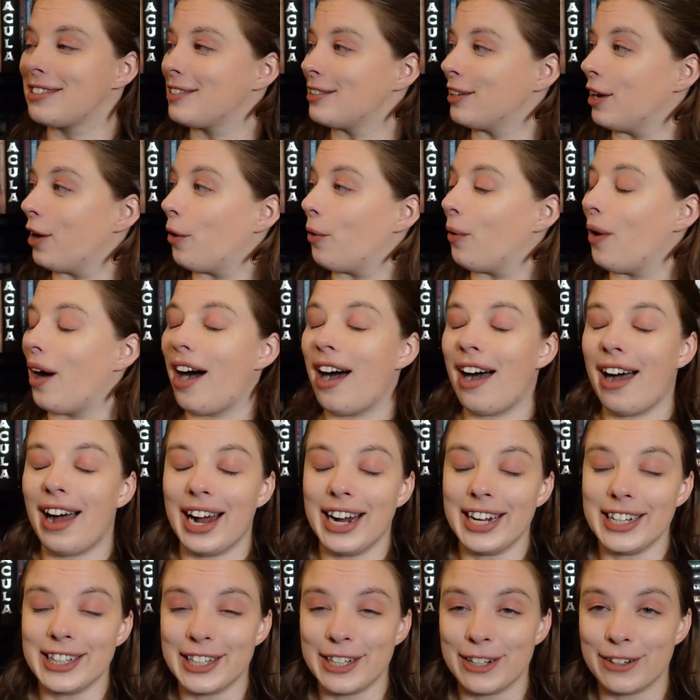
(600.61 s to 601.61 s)
So,
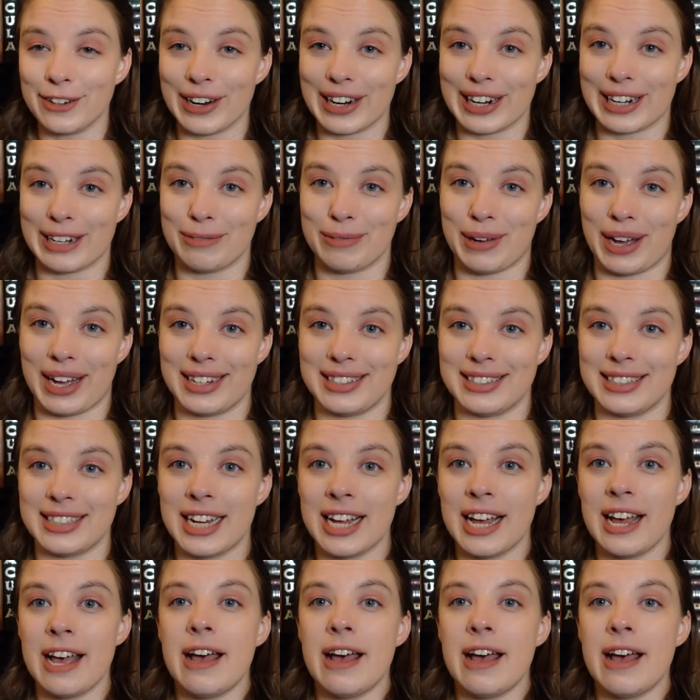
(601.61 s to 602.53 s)
highly recommend.